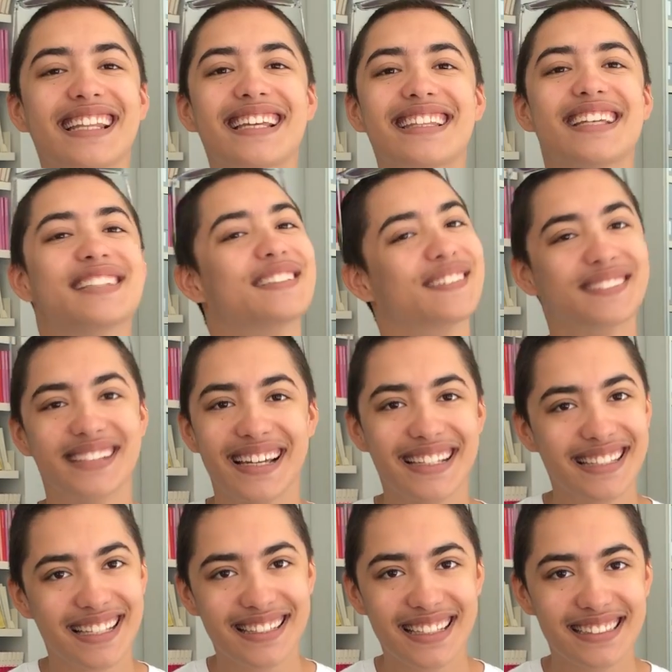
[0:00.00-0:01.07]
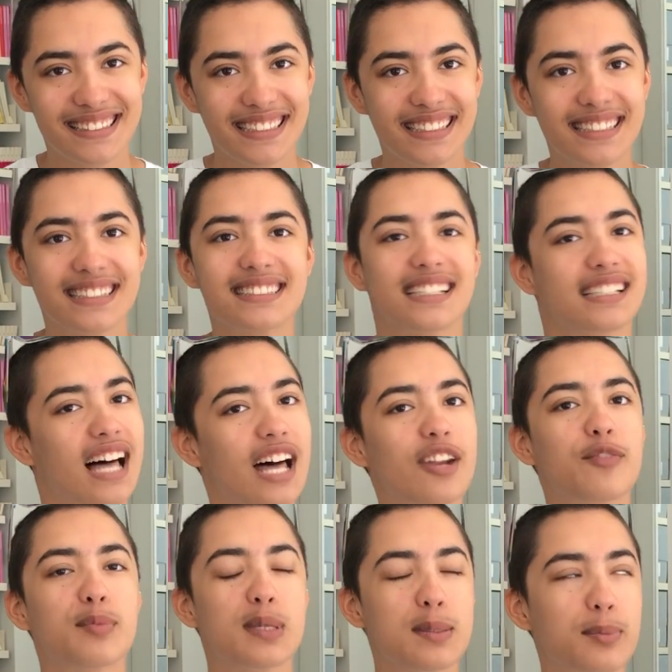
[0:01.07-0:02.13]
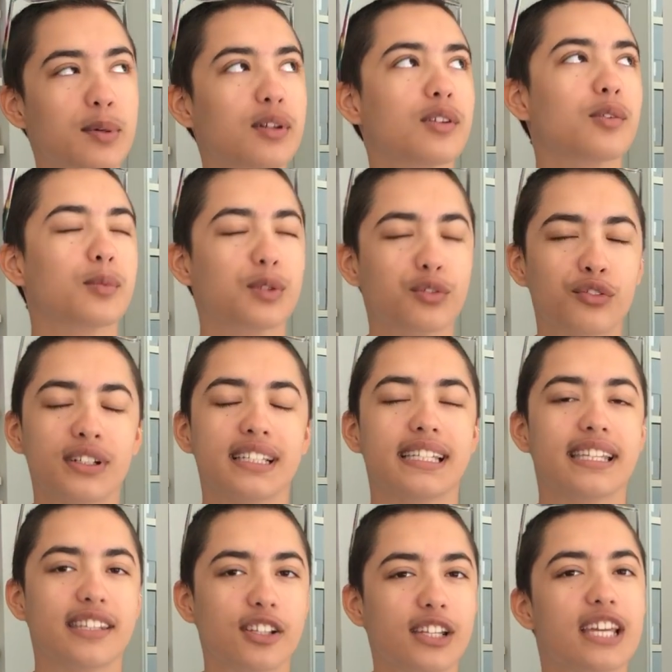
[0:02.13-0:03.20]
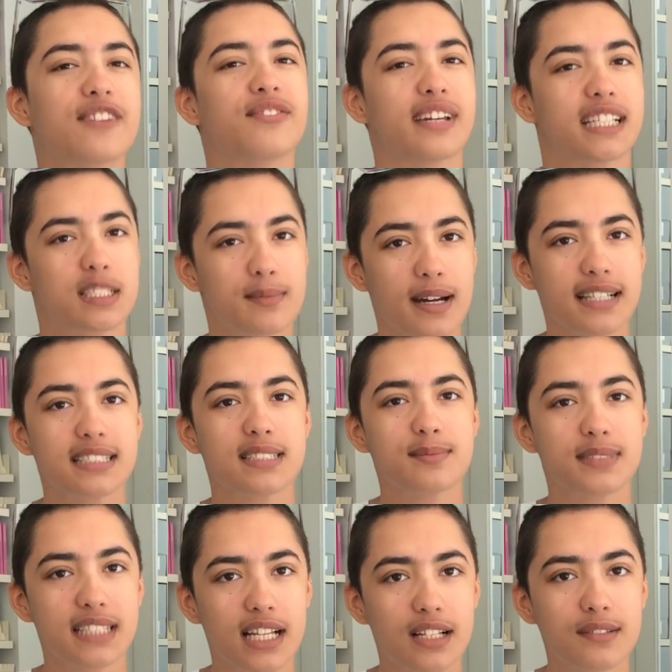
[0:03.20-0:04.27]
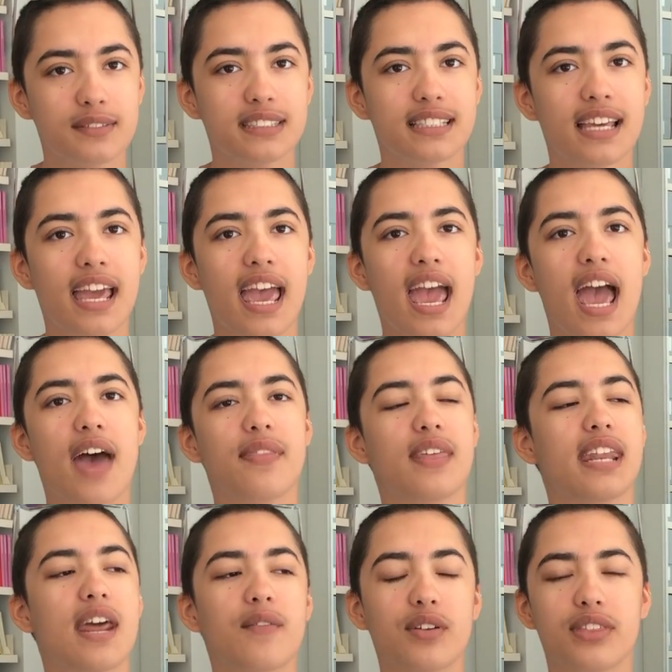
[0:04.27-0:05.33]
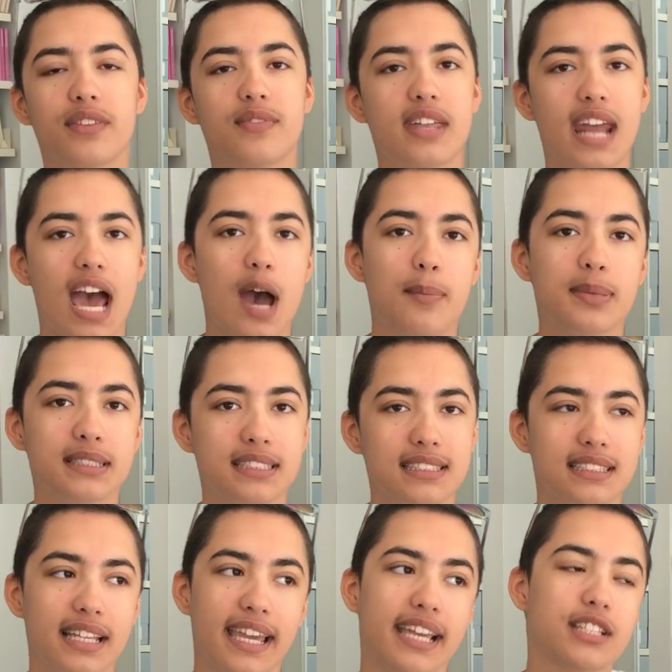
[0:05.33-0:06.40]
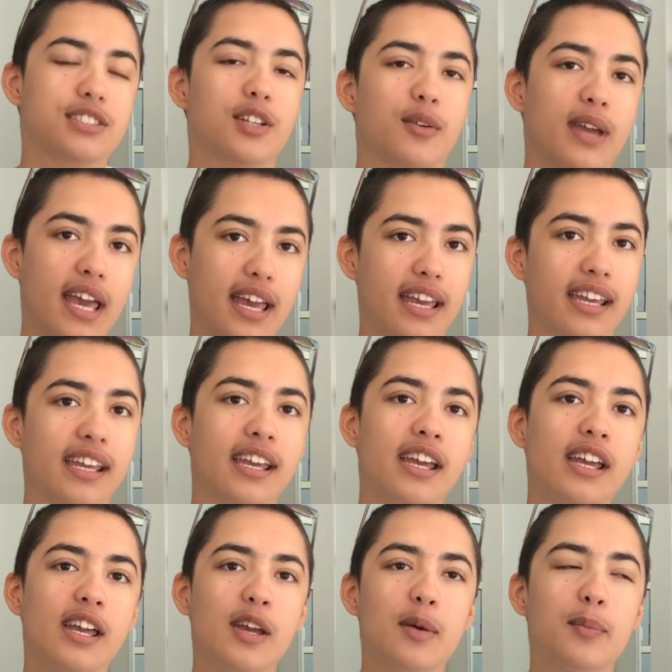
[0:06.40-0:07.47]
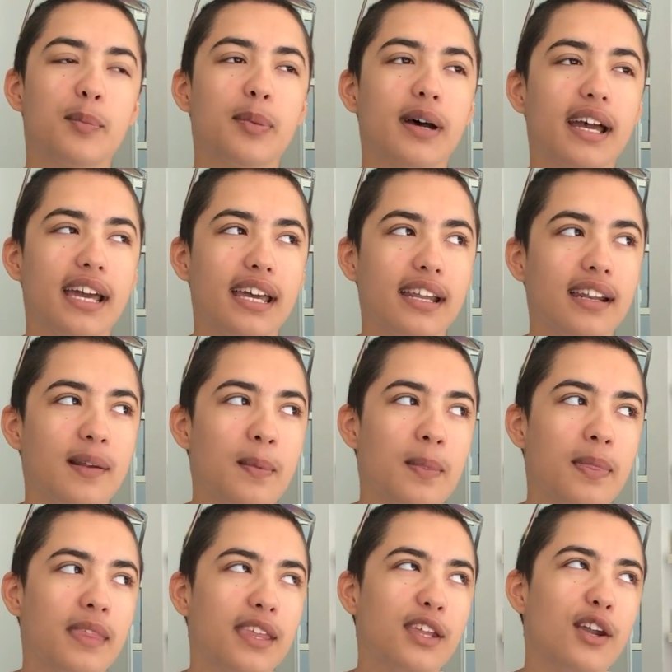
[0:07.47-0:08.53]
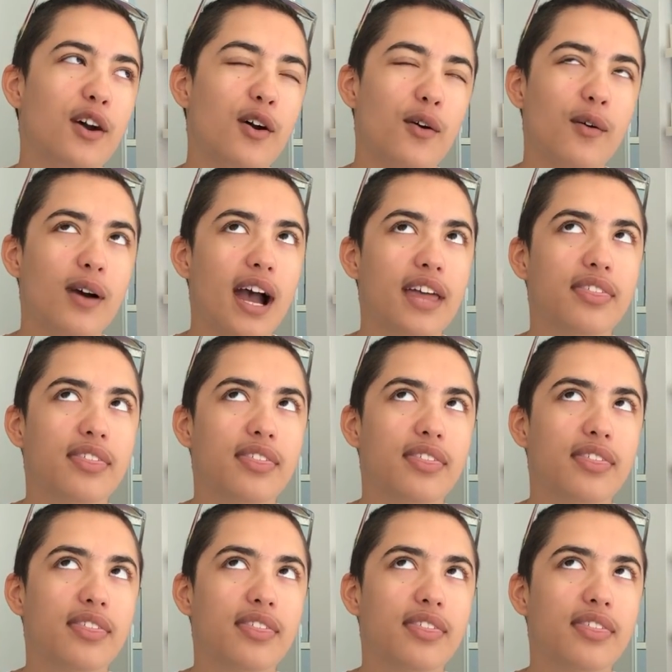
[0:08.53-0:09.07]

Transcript: like they don't like that they did, because a lot of people will really, they'll like victimize themselves, and then everything that happens, it's like, it's okay. But you know,